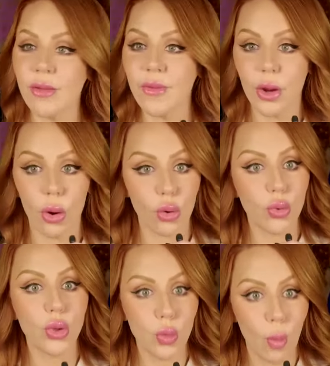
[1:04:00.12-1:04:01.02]
to figure out who
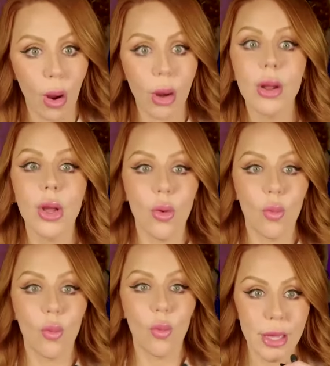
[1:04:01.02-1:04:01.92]
you are,
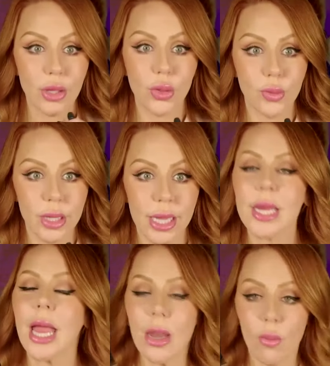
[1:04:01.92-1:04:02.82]
what makes you
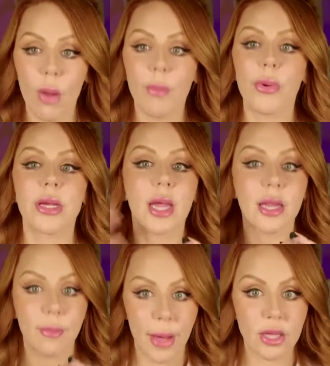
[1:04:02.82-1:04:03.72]
tick, and what brings out the
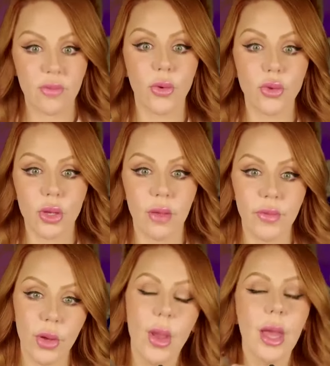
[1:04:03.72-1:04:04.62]
best version of
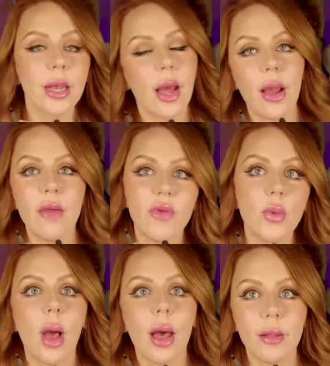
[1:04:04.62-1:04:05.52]
you. Now, if you
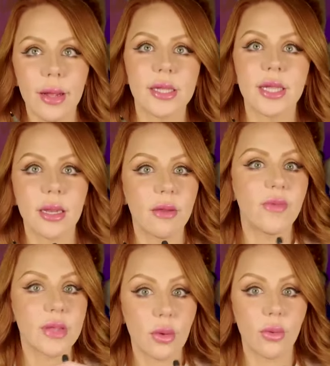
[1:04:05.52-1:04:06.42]
got, like I said, into
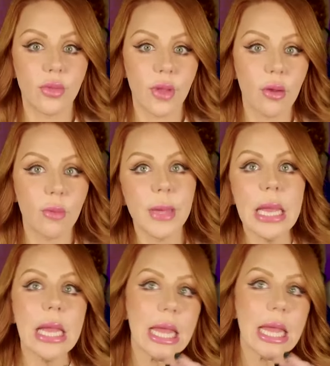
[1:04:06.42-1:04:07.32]
physical therapy,
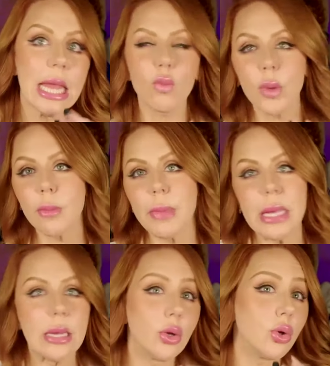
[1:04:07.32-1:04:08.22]
it would
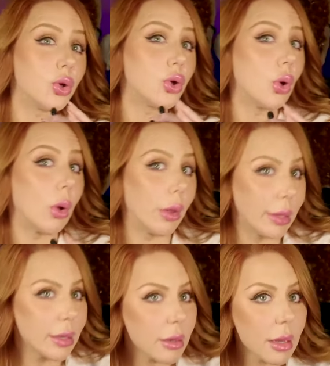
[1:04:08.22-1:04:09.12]
be
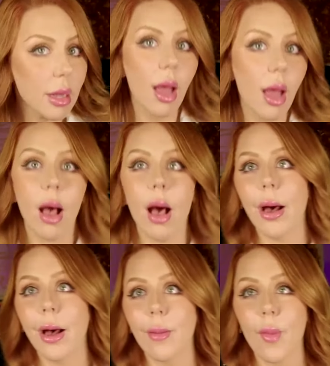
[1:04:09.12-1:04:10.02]
good.
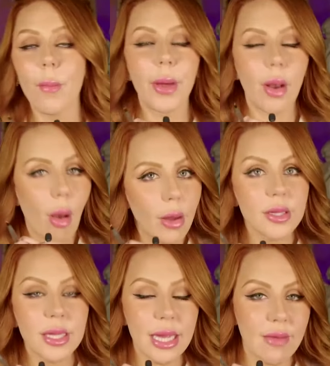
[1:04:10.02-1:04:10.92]
Um, but
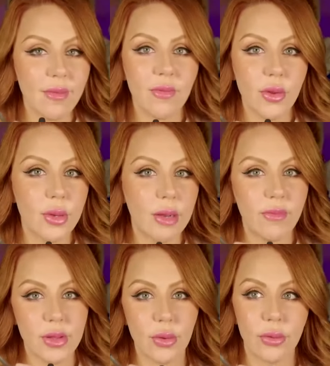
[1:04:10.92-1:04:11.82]
honestly, even if you did
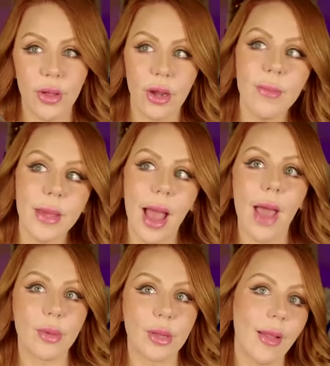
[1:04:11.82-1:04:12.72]
physical therapy, I
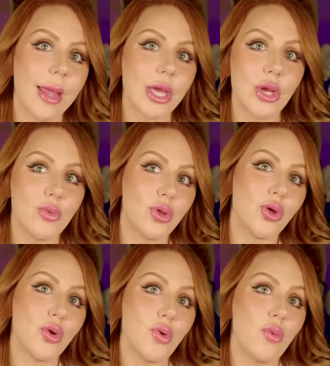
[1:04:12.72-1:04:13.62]
would like you
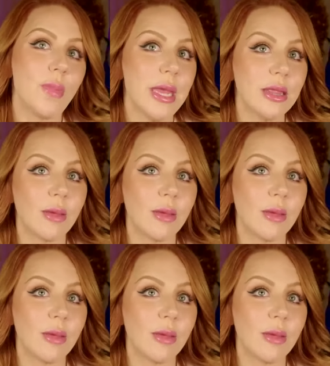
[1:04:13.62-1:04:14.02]
to be the